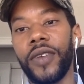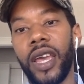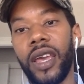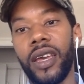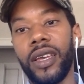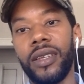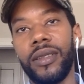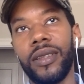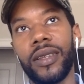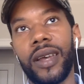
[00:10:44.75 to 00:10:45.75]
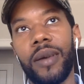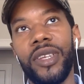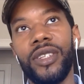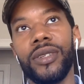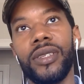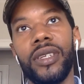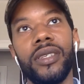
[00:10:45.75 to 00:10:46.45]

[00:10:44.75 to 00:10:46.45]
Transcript: And I'm actually interested